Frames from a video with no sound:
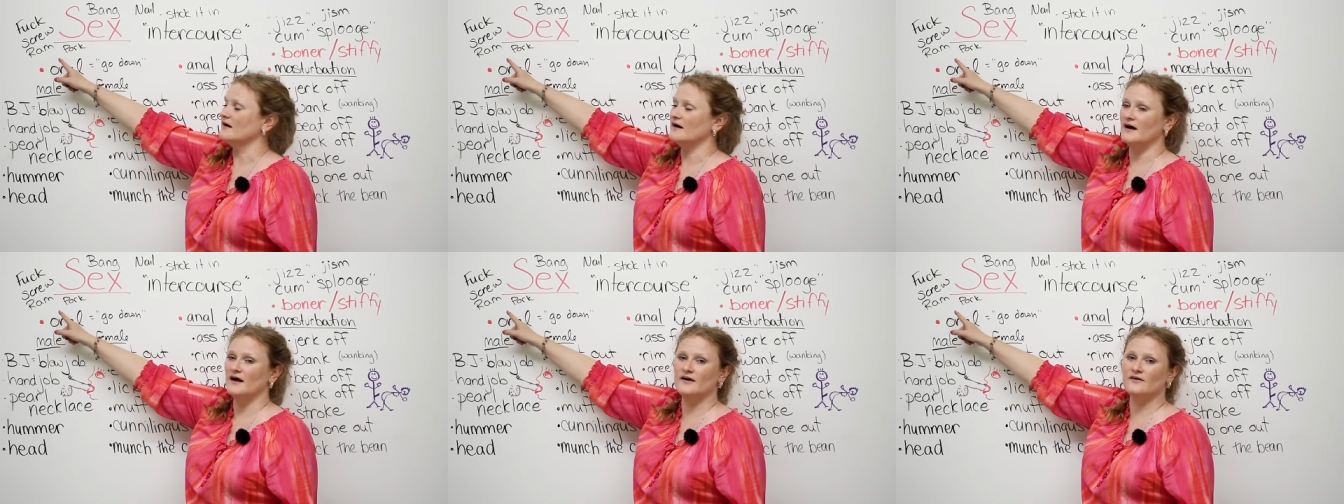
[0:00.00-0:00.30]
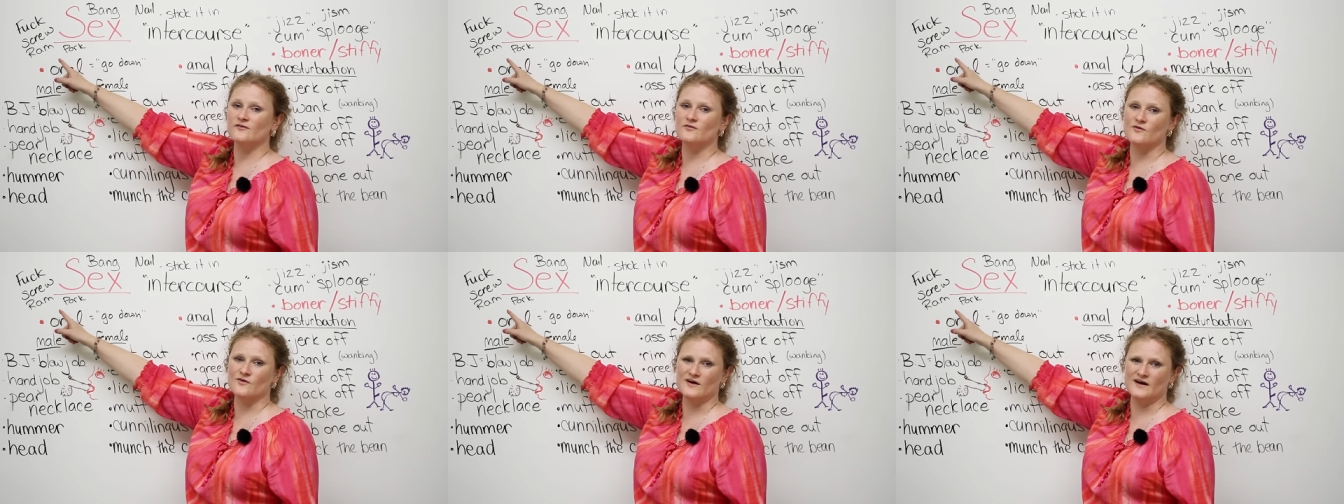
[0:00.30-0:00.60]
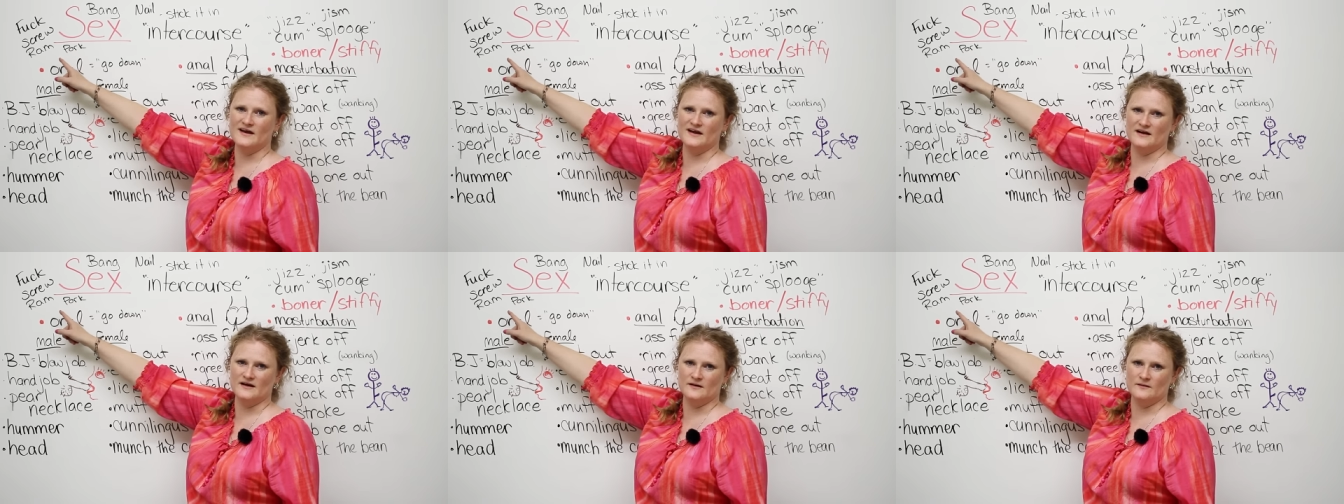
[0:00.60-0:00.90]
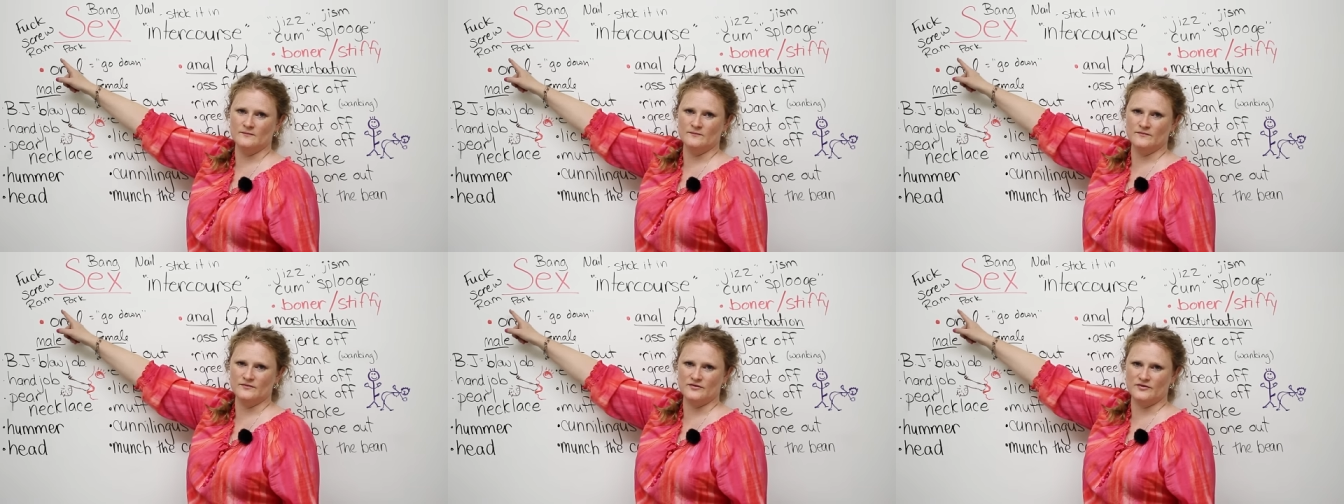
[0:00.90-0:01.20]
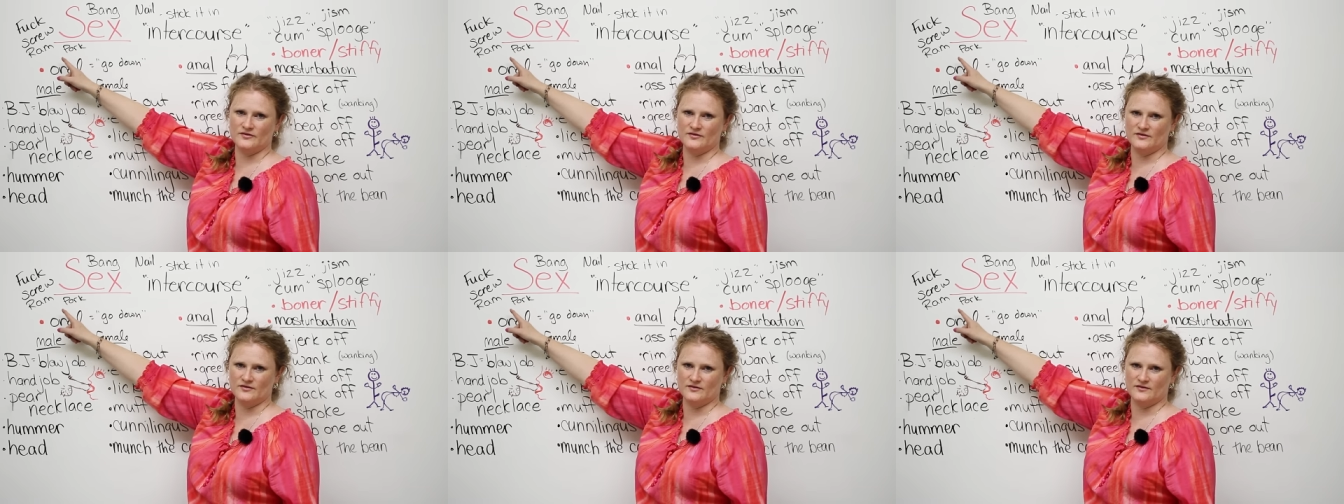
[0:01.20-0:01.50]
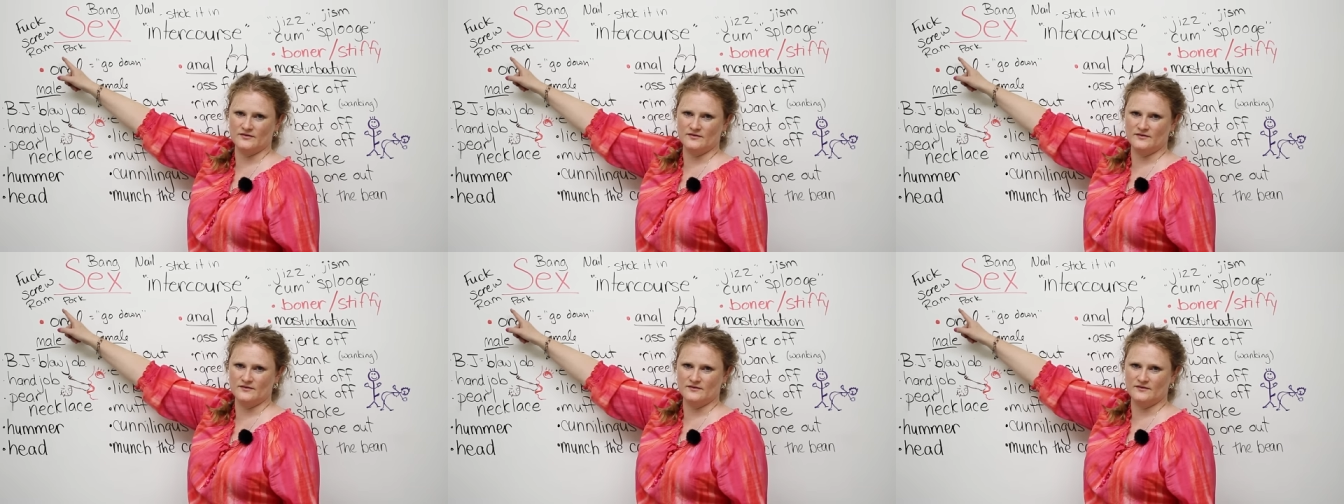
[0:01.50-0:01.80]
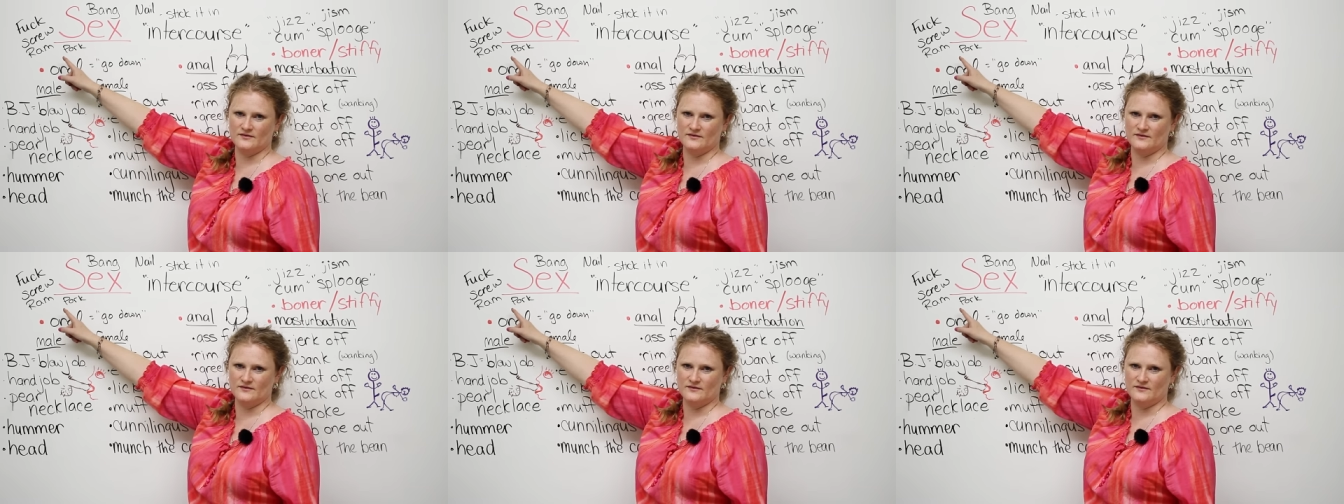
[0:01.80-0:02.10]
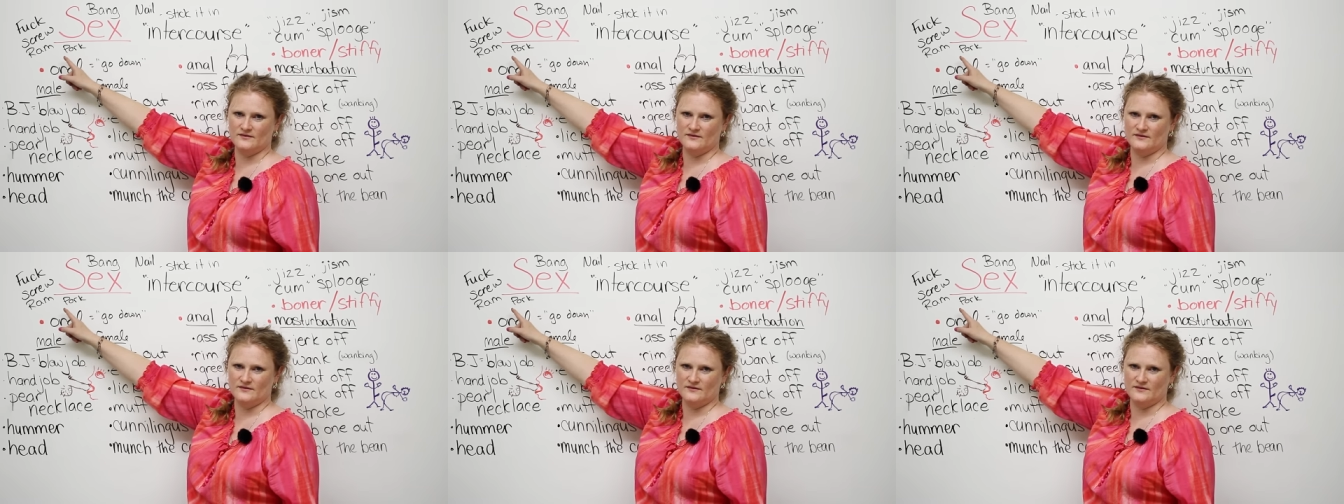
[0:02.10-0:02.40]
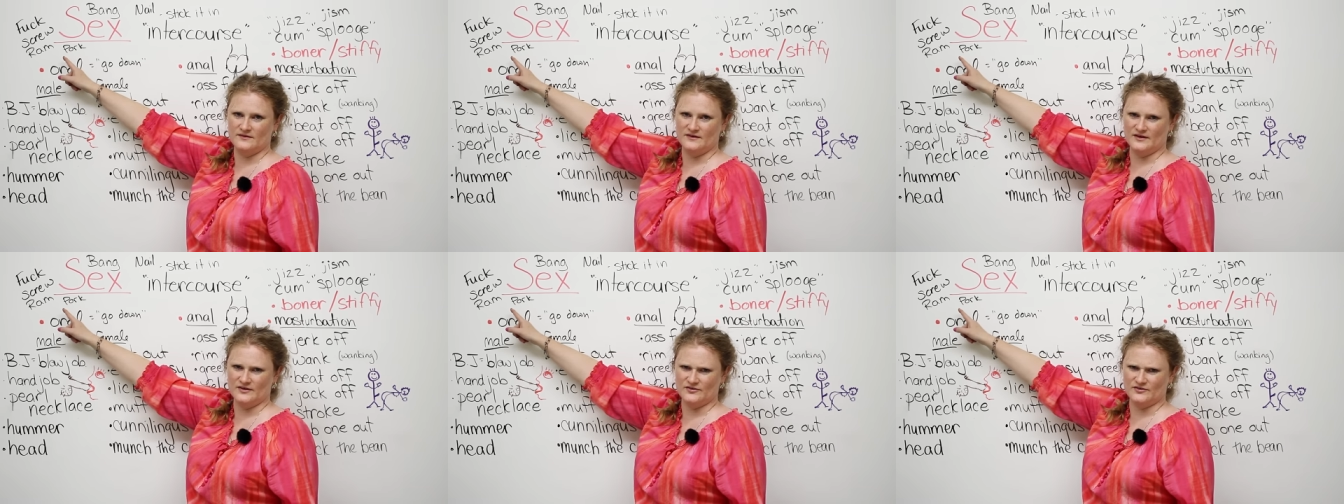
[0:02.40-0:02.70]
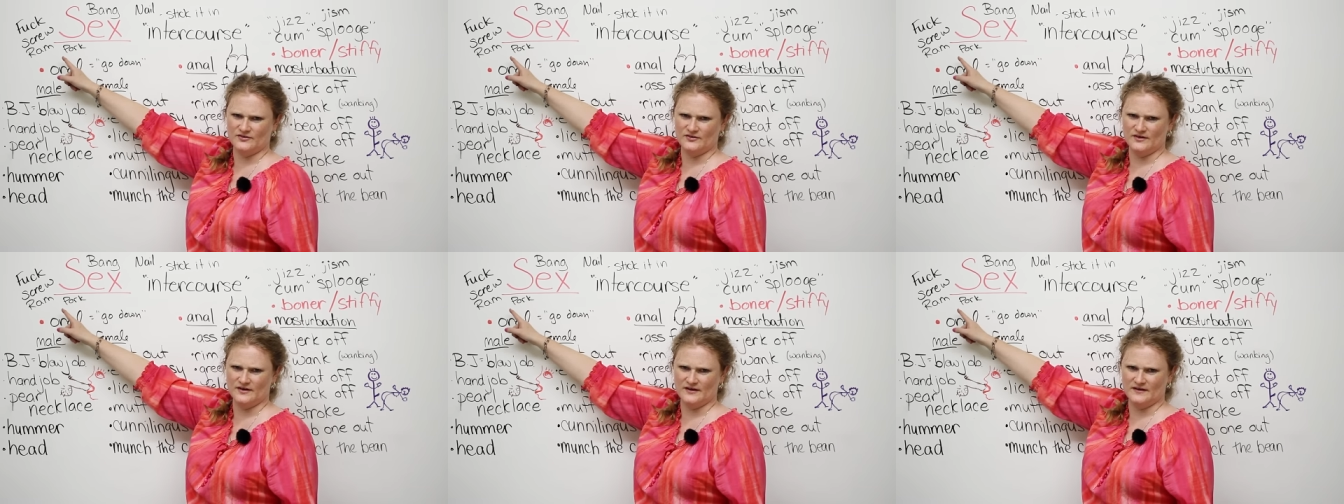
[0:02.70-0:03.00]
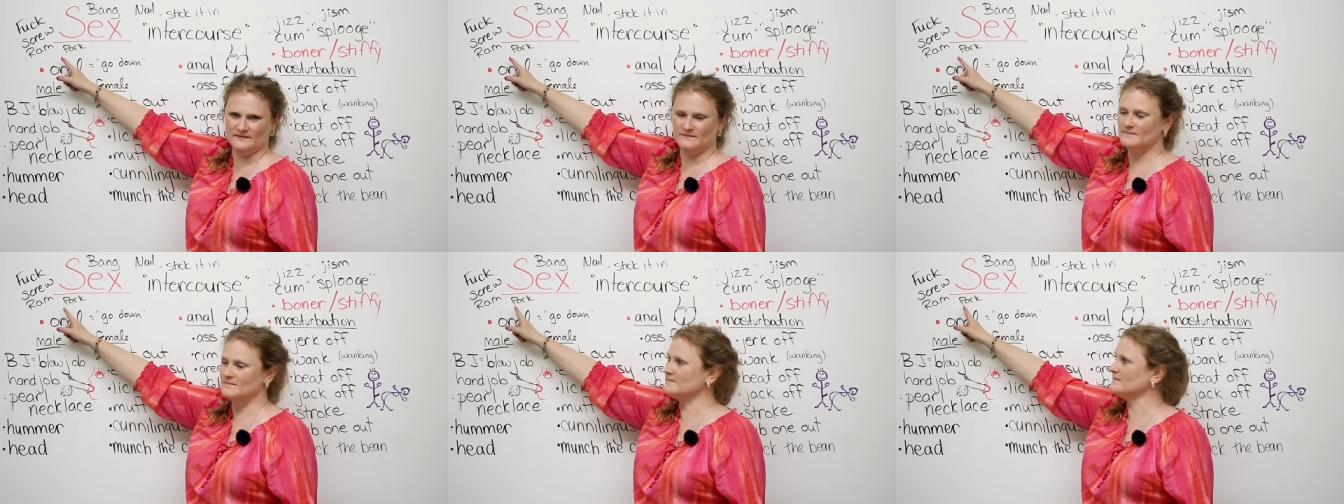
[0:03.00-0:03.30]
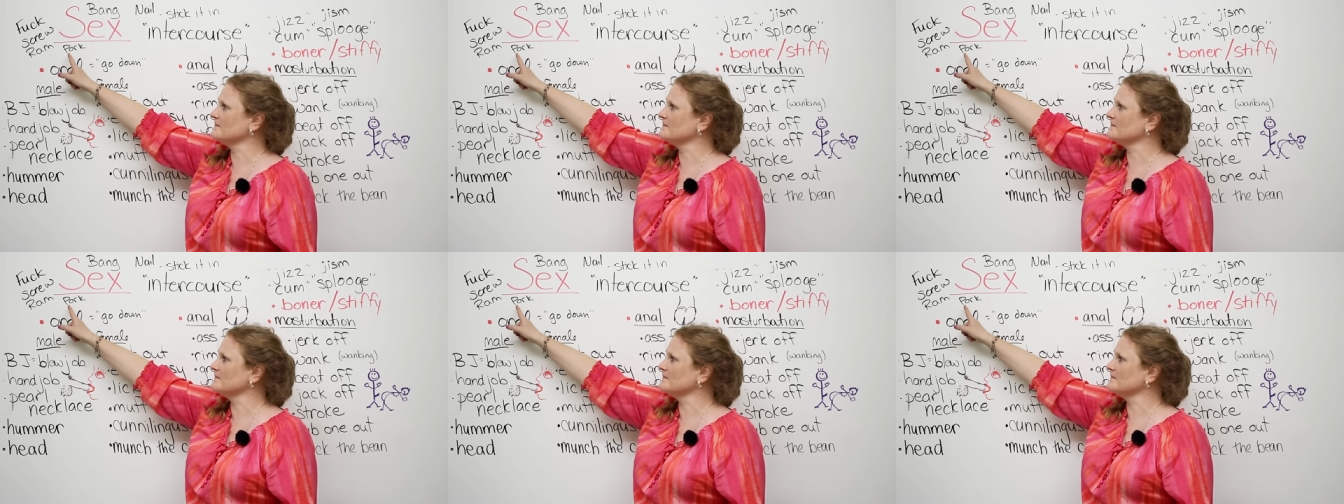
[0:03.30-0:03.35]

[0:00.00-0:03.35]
I rammed yesterday.